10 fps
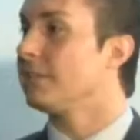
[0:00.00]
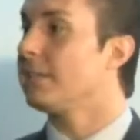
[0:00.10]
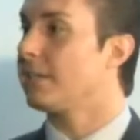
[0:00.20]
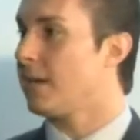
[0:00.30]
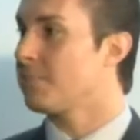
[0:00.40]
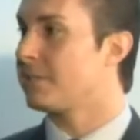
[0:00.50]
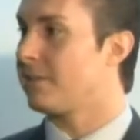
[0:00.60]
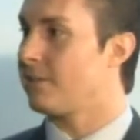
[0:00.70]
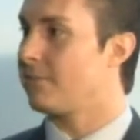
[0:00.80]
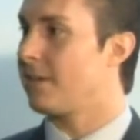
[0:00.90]
leading up to
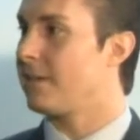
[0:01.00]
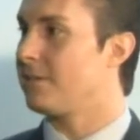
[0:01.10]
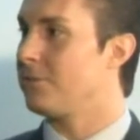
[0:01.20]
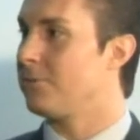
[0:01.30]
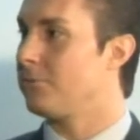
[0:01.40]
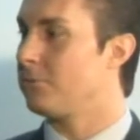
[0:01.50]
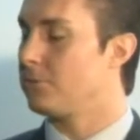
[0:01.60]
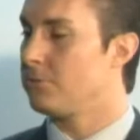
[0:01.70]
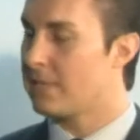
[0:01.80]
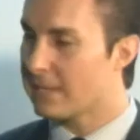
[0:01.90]
the event,
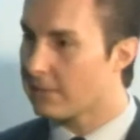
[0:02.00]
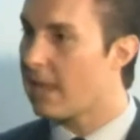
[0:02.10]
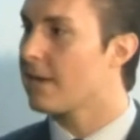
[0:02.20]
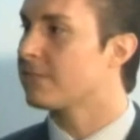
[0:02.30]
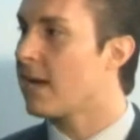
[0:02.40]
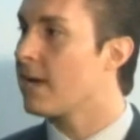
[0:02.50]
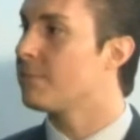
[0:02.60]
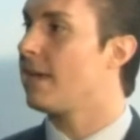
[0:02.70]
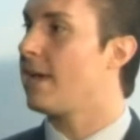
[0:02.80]
you take a lot of time and